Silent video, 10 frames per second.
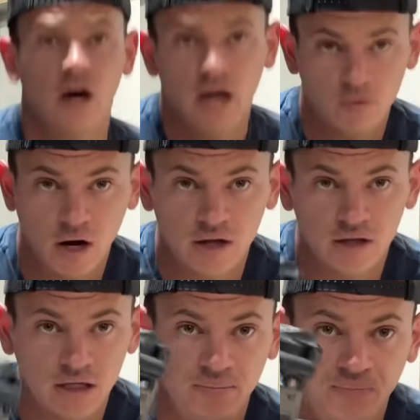
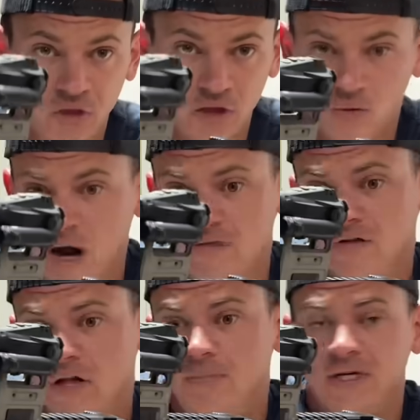unironically, their
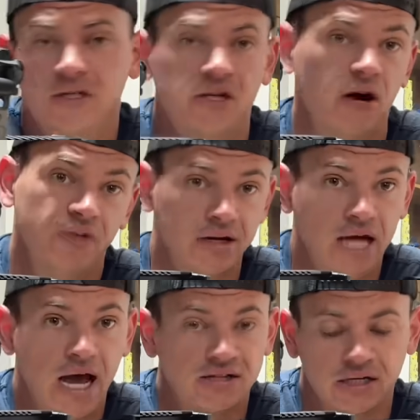rifle optics are
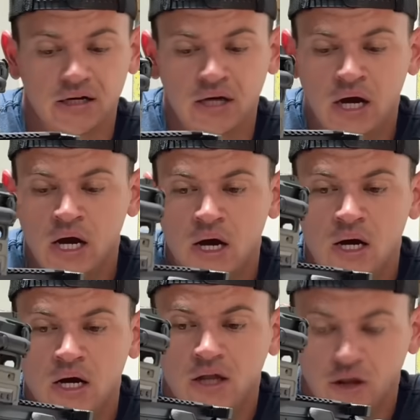fantastic.
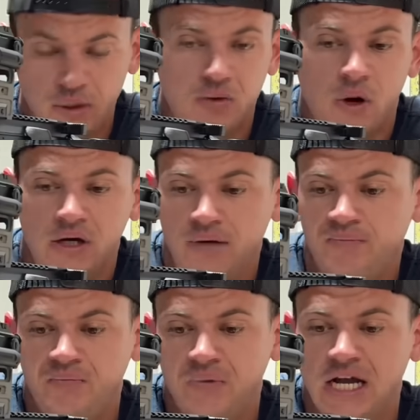The 320,
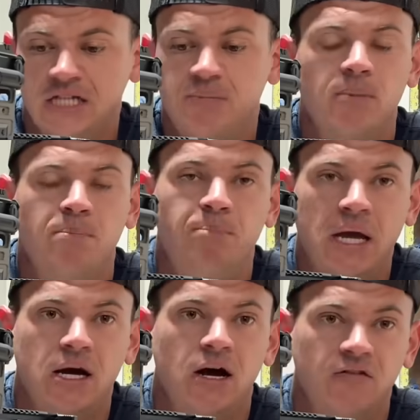it's been a
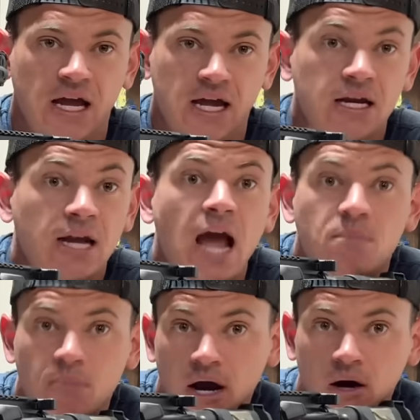bit of a
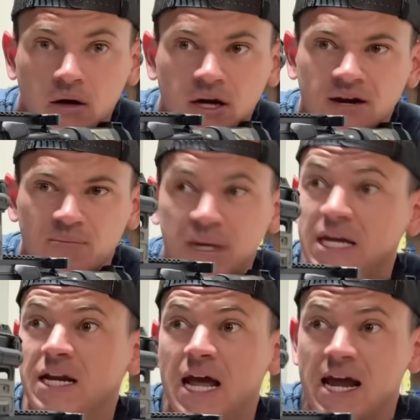nightmare
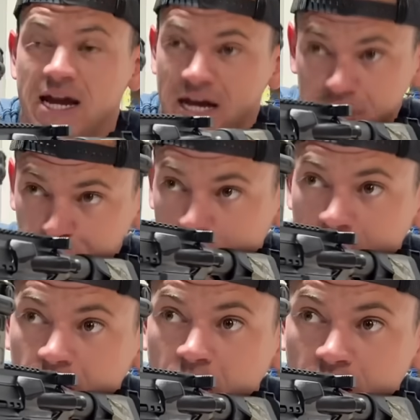being an
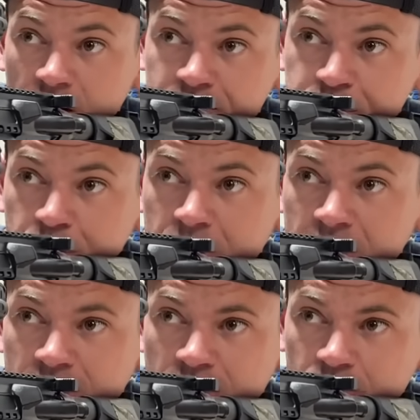enjoyer of
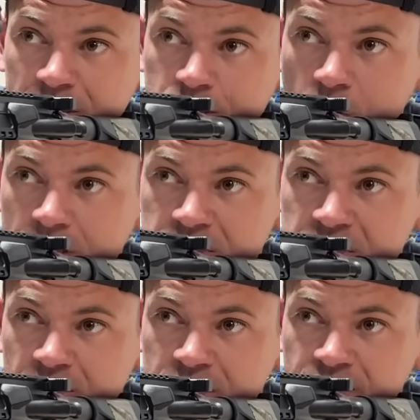shooting the 320
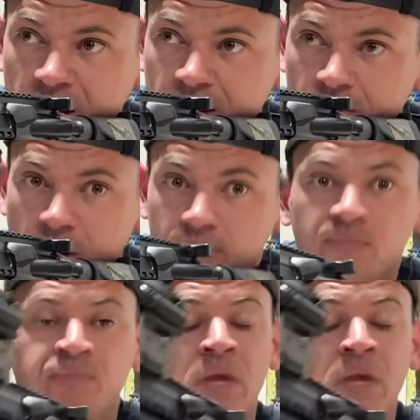series firearm,